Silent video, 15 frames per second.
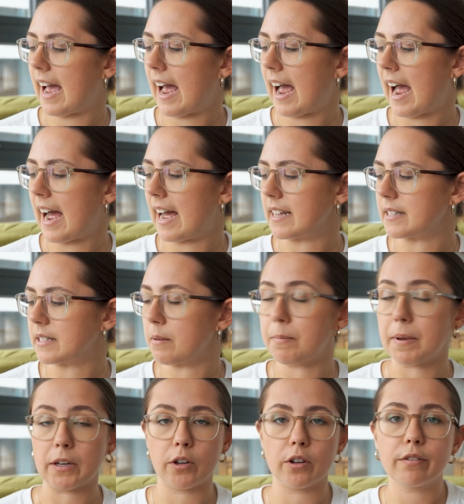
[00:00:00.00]
has
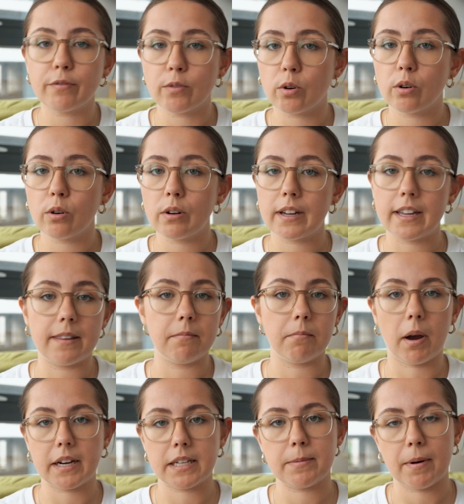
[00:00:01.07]
been good for in
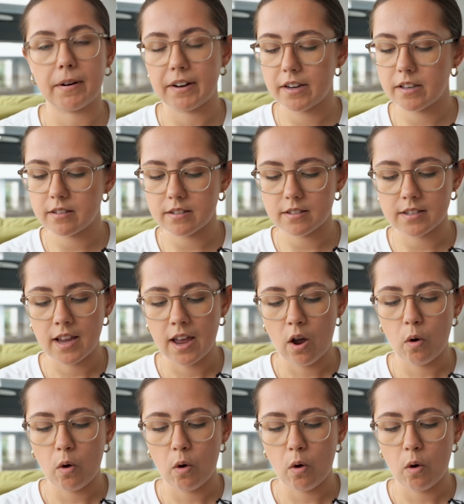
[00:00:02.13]
my experience,